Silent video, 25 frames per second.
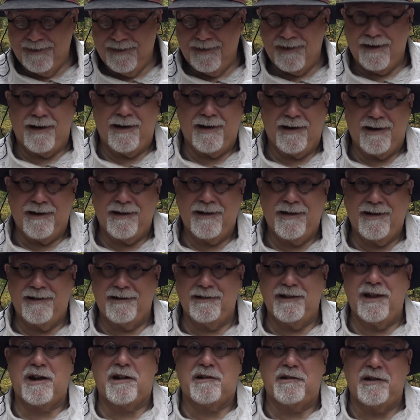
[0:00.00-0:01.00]

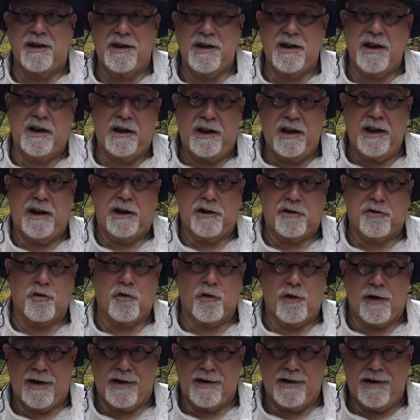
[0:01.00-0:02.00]
Luckily, it hit a
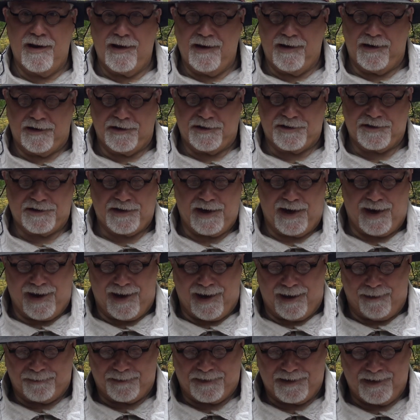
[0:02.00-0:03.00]
tree and
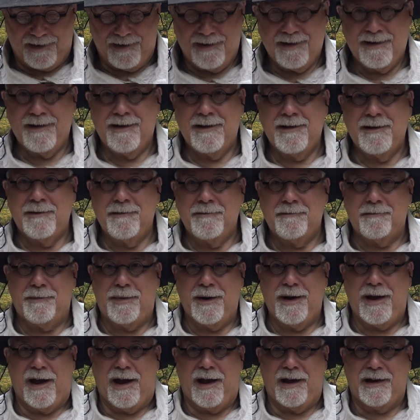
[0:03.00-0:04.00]
stopped.
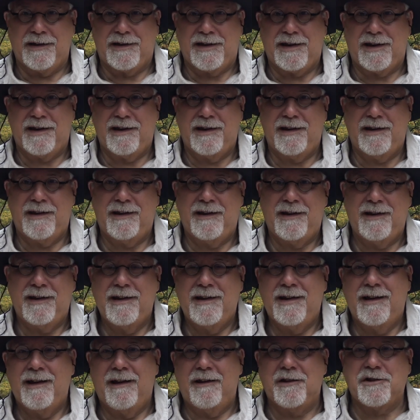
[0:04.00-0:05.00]
But I
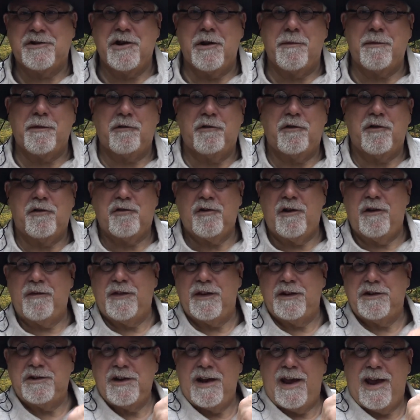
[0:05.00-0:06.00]
was hoping to retrieve
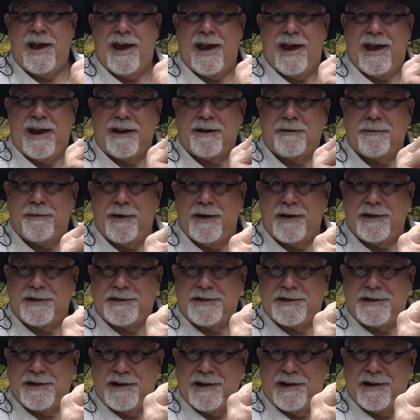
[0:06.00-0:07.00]
the jag,
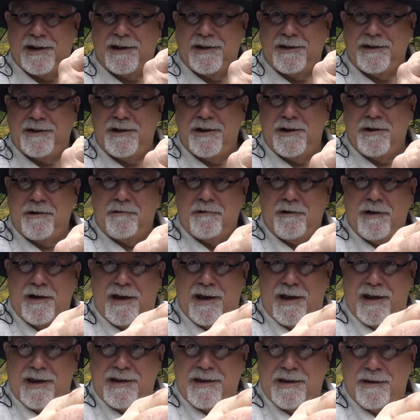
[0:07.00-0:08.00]
but no
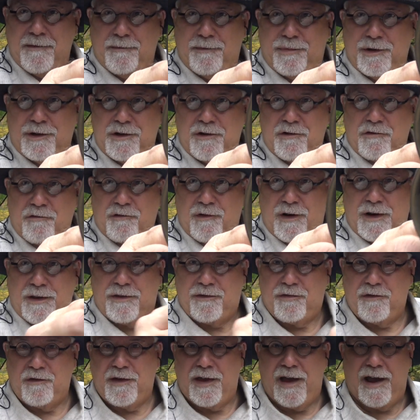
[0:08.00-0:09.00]
way, it blew right
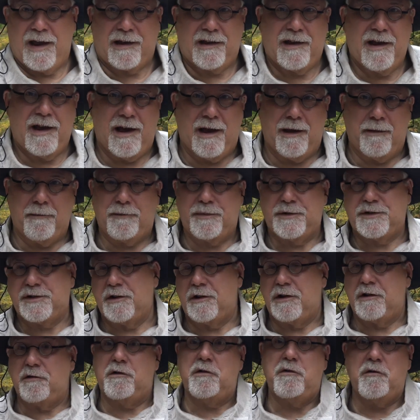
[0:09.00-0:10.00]
through that cup. So
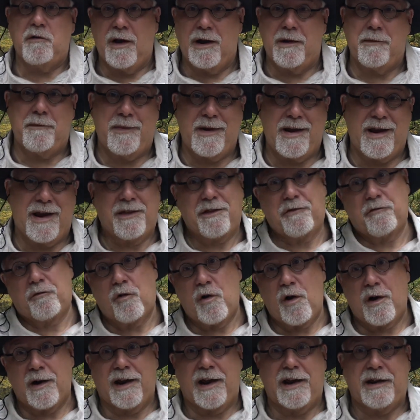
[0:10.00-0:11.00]
you wouldn't want to be on the
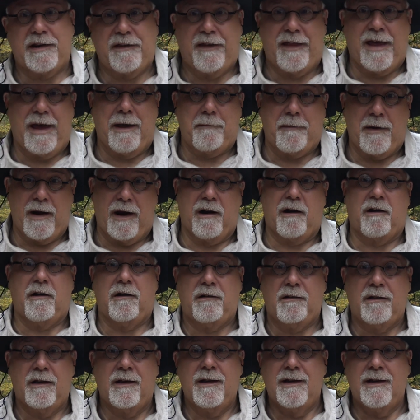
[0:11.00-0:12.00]
wrong end of that barrel